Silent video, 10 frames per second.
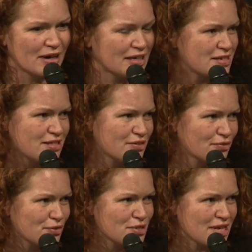I guess the
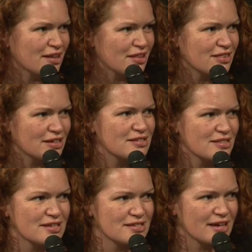novels are the things
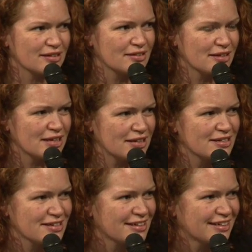that sell in the
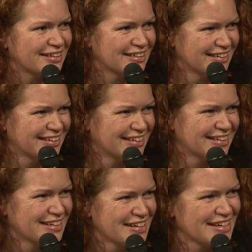end.
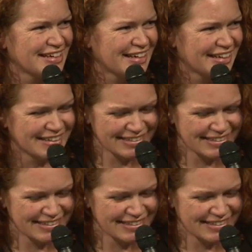Yeah.